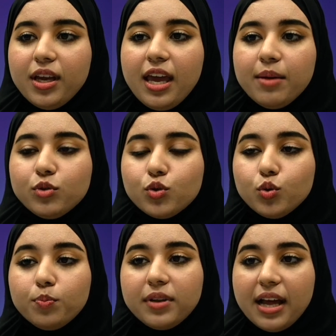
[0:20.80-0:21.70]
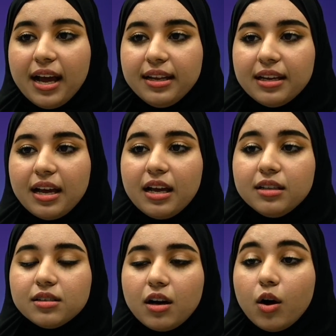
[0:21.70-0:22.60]
we aim to plan
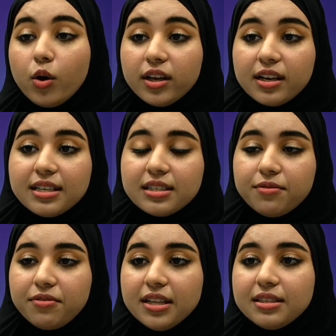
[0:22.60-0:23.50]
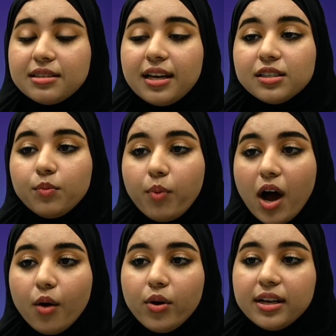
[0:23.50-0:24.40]
and organize events that
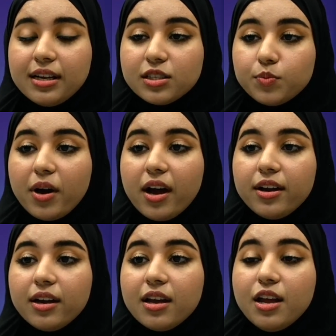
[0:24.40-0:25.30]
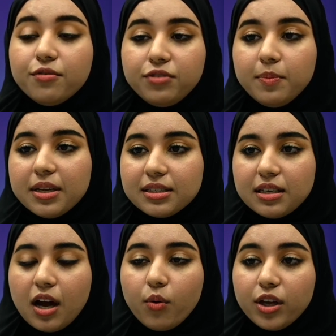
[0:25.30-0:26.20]
empower and inspire
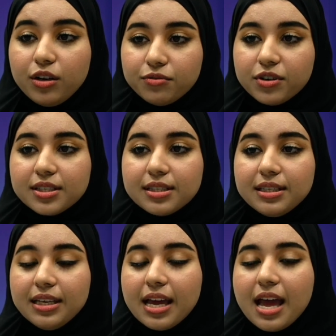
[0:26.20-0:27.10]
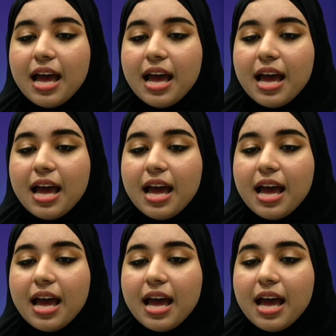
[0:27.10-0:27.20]
females in our university.